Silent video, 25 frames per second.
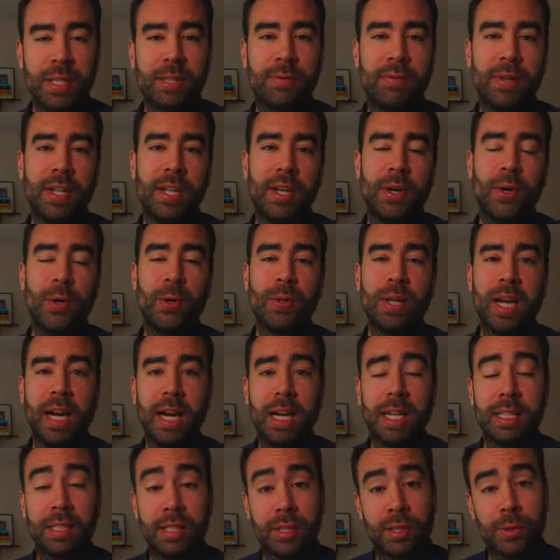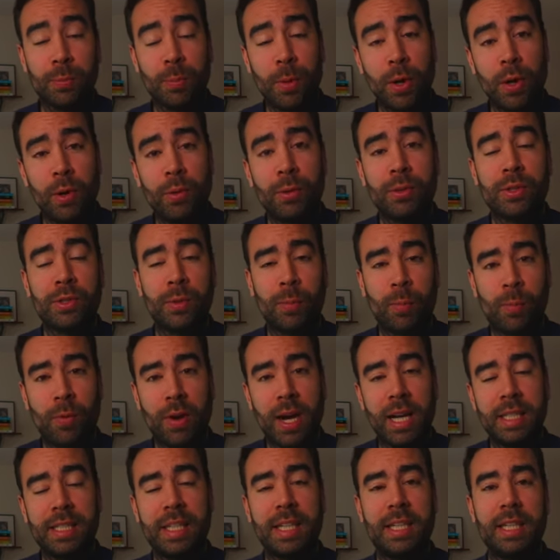video there is a small
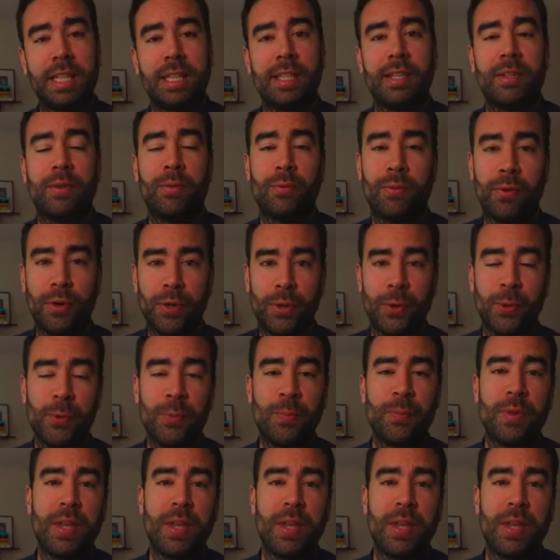surprise in it for you.